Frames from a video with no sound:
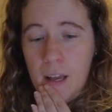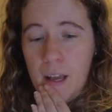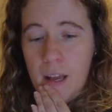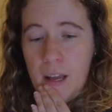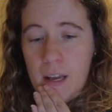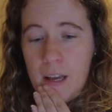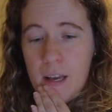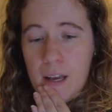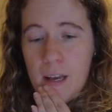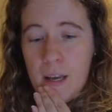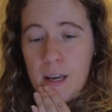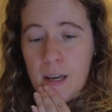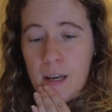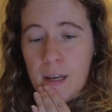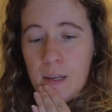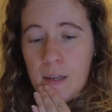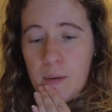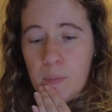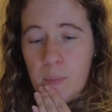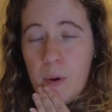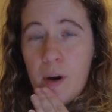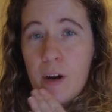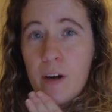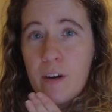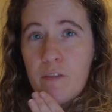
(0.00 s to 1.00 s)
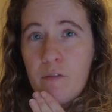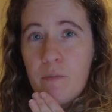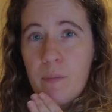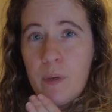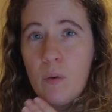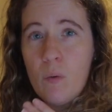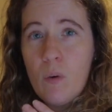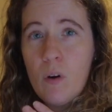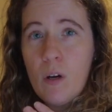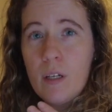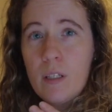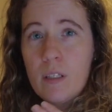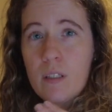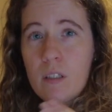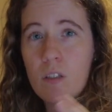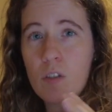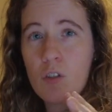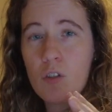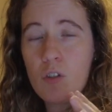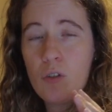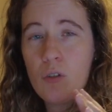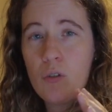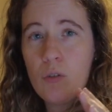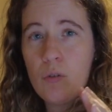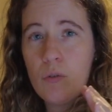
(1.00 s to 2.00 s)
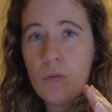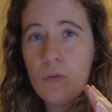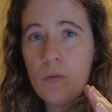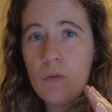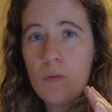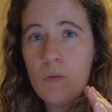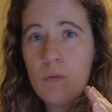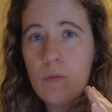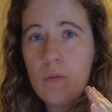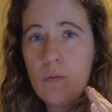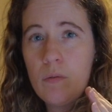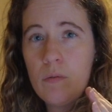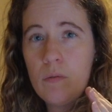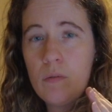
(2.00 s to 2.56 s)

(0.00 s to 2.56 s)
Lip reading: And part of me wants to